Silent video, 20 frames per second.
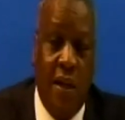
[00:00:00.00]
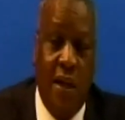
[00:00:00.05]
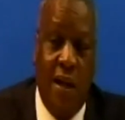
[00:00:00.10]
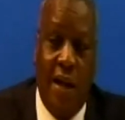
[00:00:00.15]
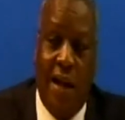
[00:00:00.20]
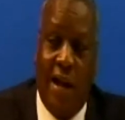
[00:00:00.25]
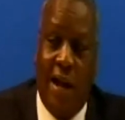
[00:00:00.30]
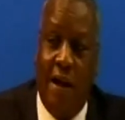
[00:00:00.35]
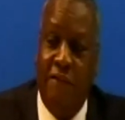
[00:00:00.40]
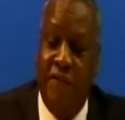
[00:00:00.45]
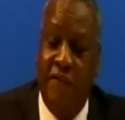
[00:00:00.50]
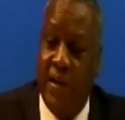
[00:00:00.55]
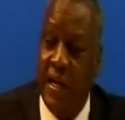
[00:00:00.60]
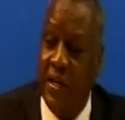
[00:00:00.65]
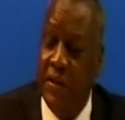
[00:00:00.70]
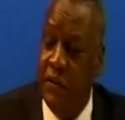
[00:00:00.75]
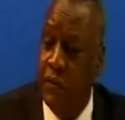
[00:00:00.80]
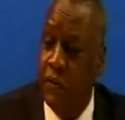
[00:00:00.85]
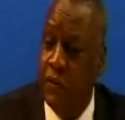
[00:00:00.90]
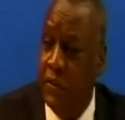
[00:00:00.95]
African
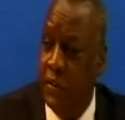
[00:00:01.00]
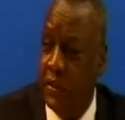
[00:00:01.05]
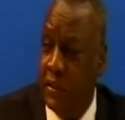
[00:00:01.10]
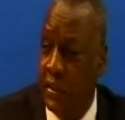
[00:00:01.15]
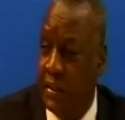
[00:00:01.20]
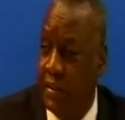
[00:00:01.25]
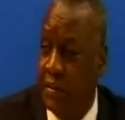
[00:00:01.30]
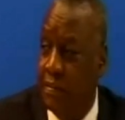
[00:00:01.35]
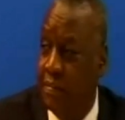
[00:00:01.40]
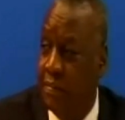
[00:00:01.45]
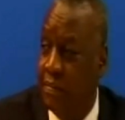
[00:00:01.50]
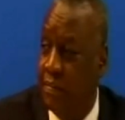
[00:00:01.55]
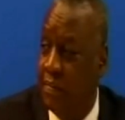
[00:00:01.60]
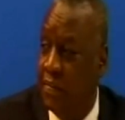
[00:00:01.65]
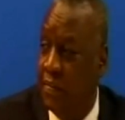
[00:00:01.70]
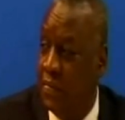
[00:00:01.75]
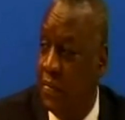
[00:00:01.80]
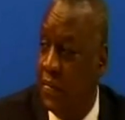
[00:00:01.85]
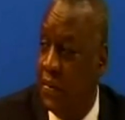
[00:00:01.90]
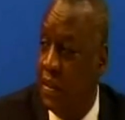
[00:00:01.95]
Union,
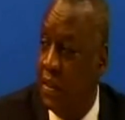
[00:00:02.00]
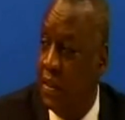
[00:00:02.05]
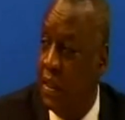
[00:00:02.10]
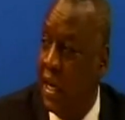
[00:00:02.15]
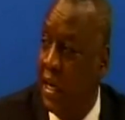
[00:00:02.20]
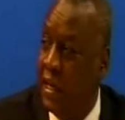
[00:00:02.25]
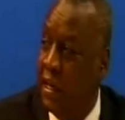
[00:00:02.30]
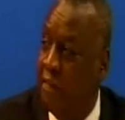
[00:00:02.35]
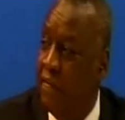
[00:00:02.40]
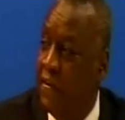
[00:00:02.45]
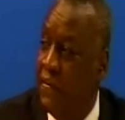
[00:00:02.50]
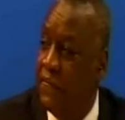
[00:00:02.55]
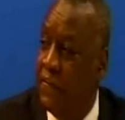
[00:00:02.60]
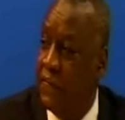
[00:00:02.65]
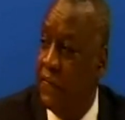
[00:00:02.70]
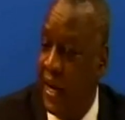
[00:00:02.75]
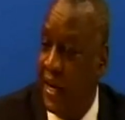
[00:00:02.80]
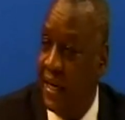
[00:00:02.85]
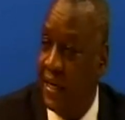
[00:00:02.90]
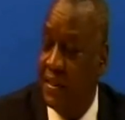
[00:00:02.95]
and even
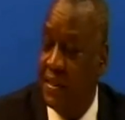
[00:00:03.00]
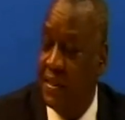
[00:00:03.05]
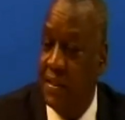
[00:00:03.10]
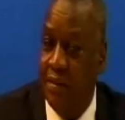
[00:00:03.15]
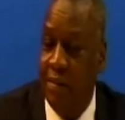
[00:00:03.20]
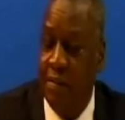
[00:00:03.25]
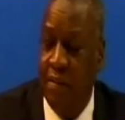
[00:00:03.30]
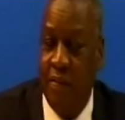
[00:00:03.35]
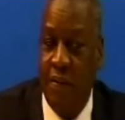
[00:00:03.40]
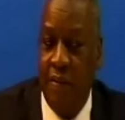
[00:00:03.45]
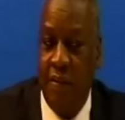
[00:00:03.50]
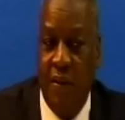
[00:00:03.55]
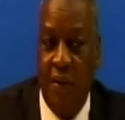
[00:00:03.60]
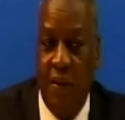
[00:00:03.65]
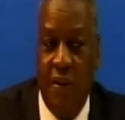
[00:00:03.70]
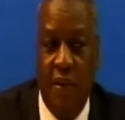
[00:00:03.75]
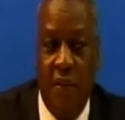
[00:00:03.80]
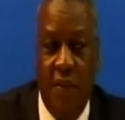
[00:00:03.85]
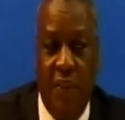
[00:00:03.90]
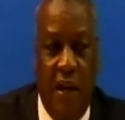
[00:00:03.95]
RECs,
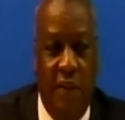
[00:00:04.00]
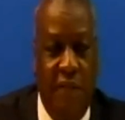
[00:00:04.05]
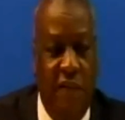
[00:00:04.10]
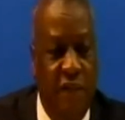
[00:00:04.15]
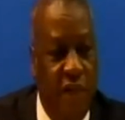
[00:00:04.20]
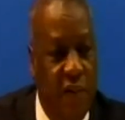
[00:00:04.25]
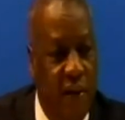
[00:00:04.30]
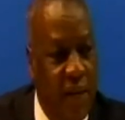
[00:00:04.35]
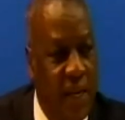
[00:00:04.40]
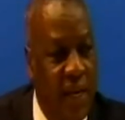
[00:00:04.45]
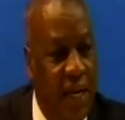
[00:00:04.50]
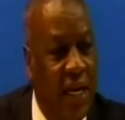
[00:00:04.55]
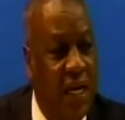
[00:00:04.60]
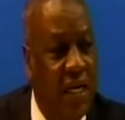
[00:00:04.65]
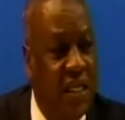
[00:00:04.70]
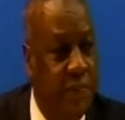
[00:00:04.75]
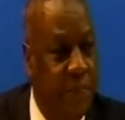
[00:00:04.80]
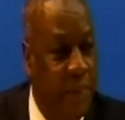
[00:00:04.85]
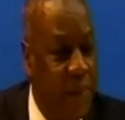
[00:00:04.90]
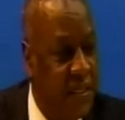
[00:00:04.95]
they have a very
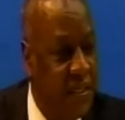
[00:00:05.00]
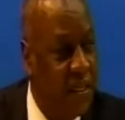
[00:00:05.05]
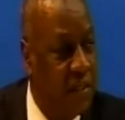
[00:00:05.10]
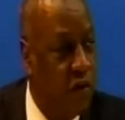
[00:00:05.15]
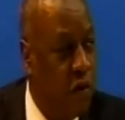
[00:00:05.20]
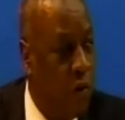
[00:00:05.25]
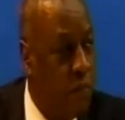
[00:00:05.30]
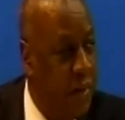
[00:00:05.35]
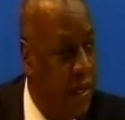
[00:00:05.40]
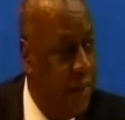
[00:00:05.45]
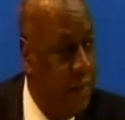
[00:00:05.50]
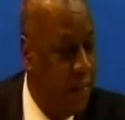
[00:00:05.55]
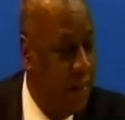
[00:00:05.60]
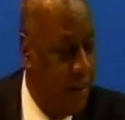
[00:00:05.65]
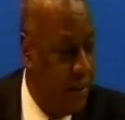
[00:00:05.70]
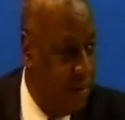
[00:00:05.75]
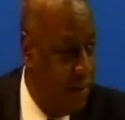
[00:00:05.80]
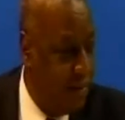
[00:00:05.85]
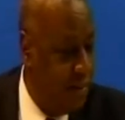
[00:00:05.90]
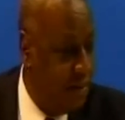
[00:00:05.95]
explicit commitment